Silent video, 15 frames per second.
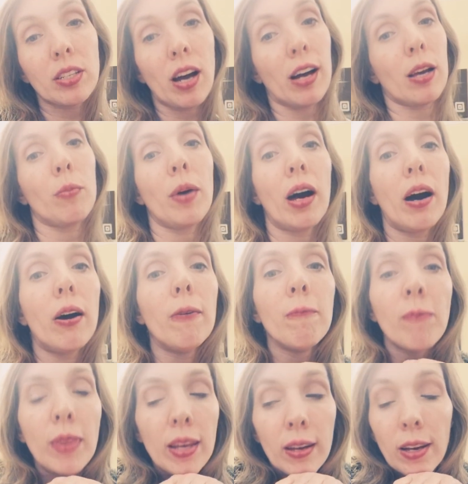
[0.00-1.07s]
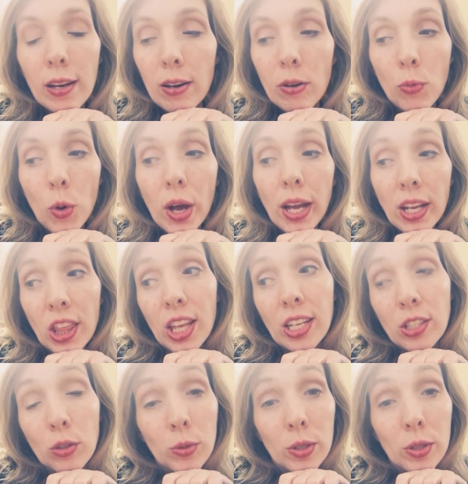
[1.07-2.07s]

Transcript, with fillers: talk about, what kind of things you